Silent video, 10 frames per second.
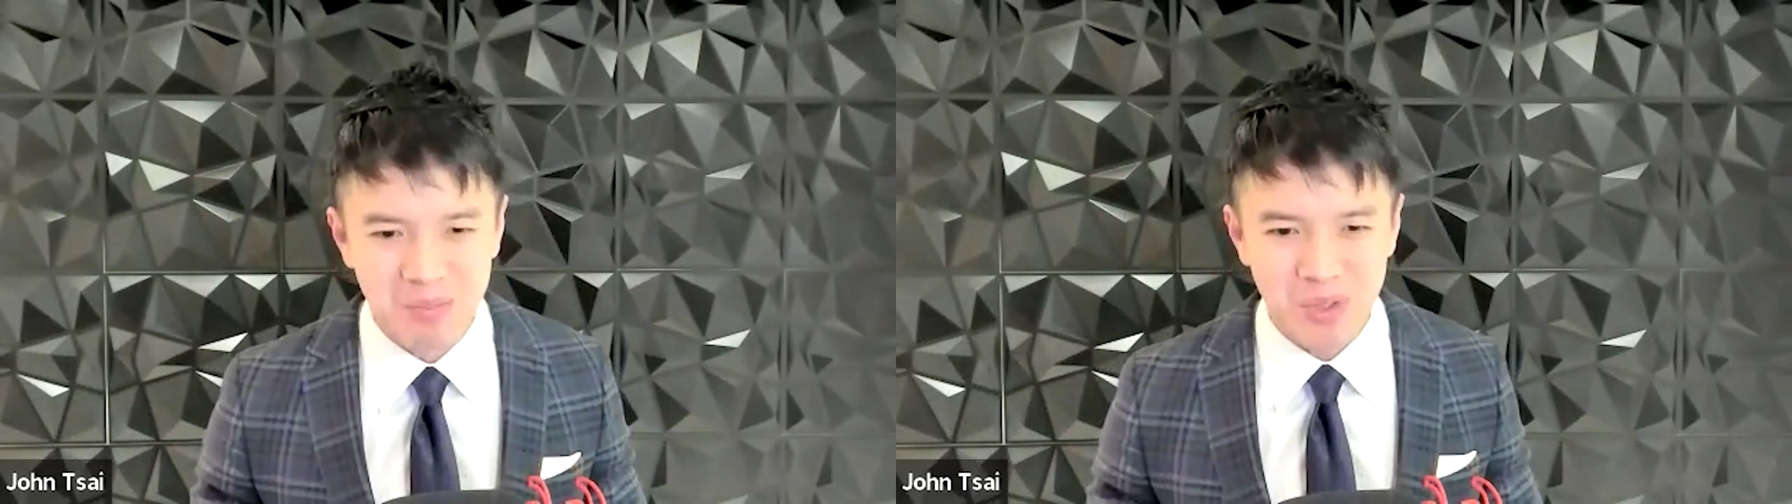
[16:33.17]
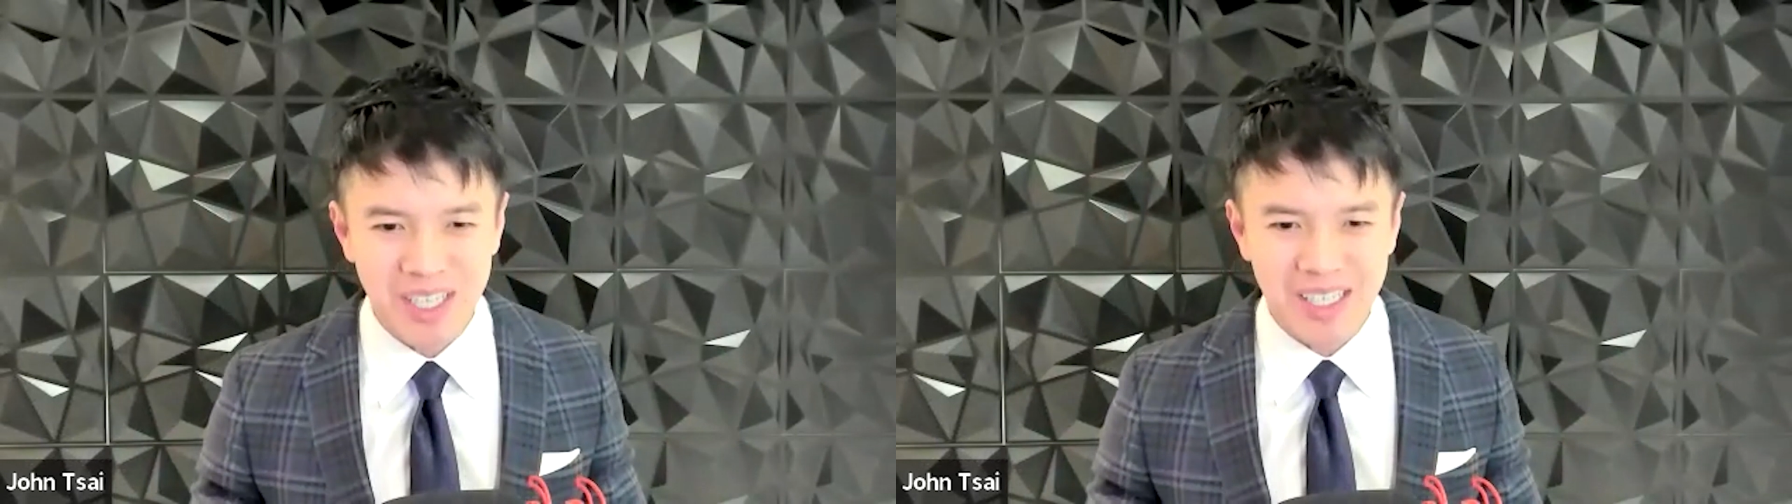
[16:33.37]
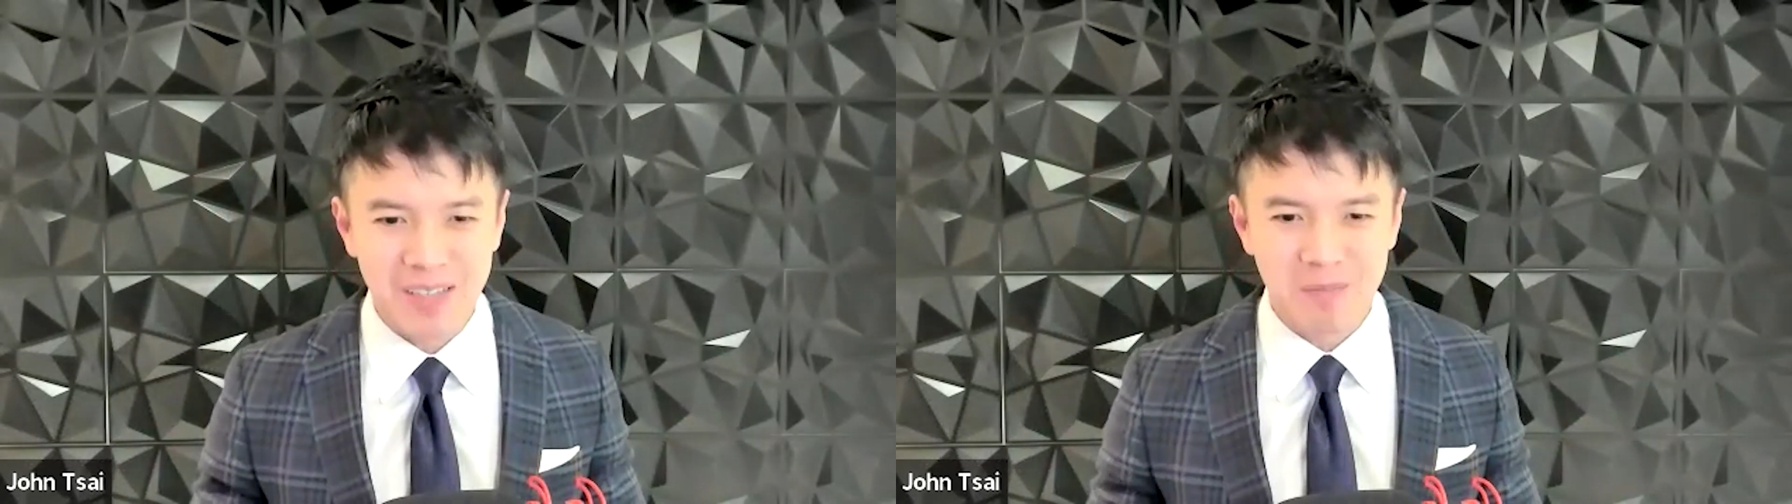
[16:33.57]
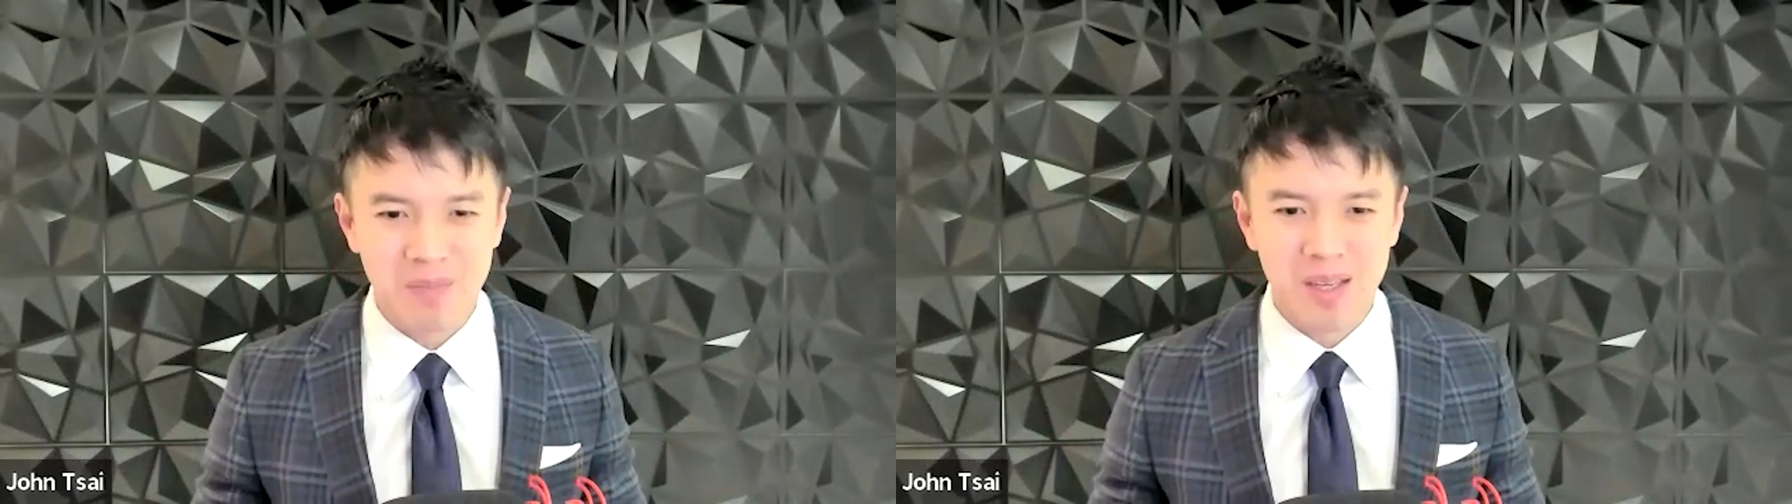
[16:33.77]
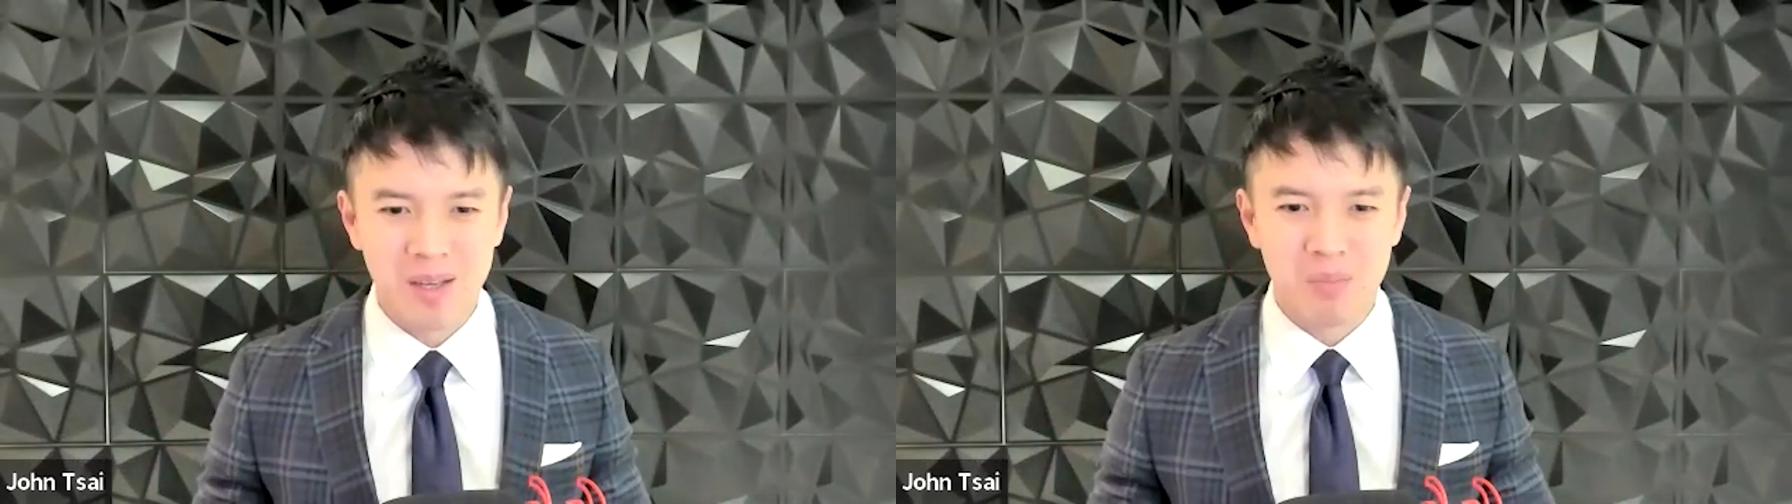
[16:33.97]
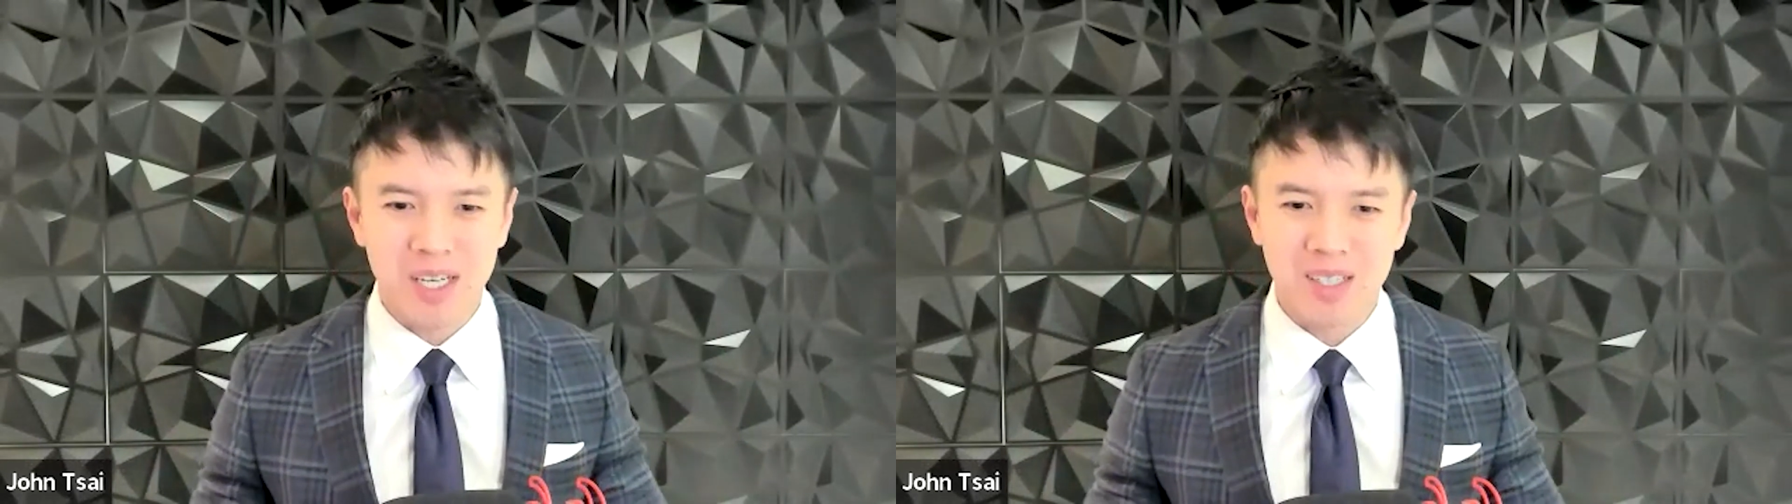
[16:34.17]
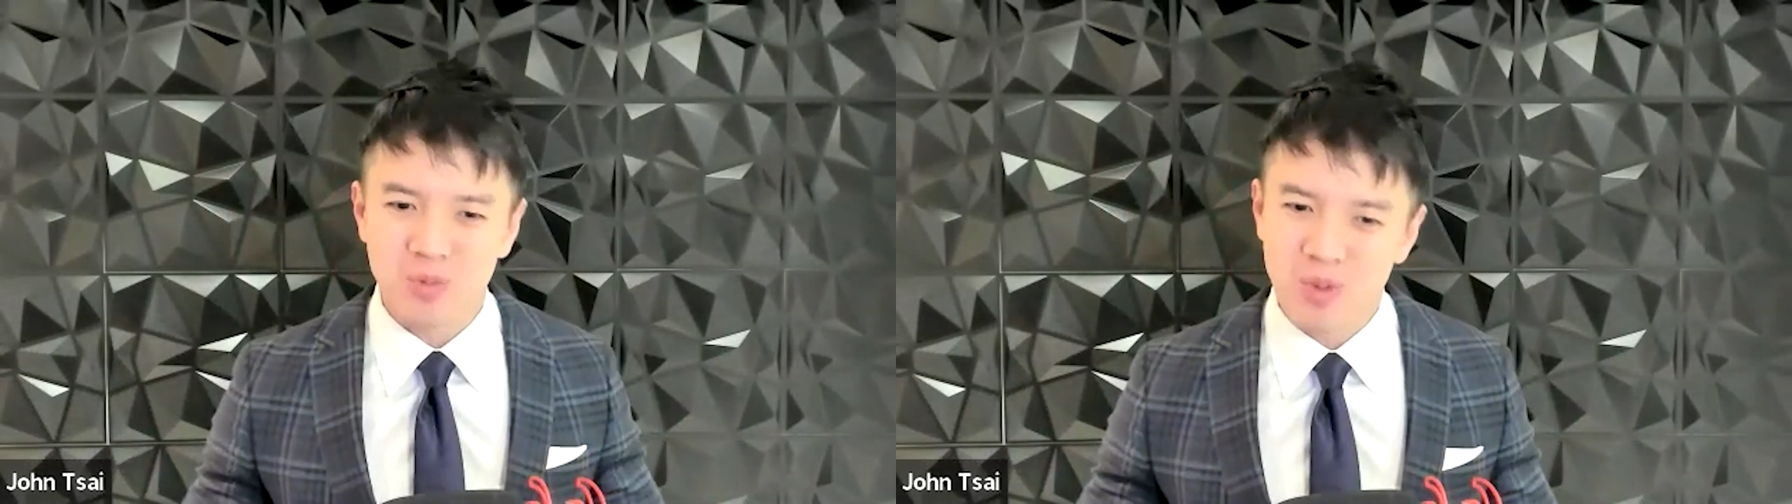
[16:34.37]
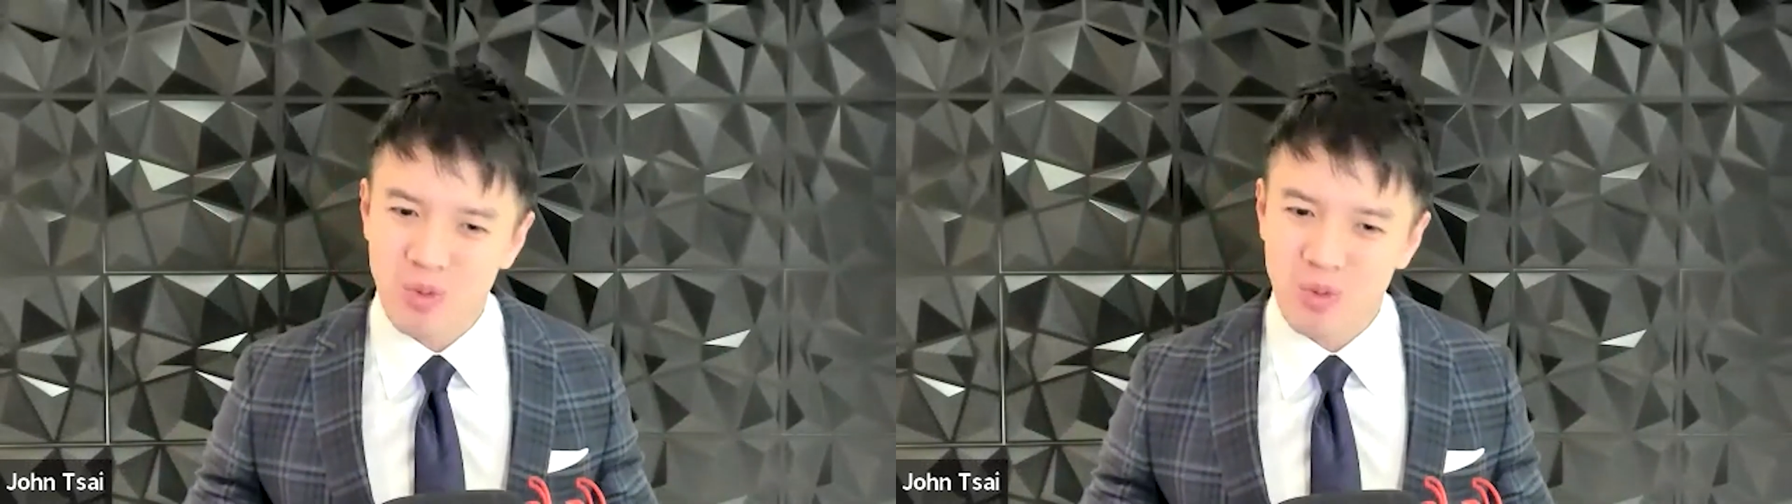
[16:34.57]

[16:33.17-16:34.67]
Blake, because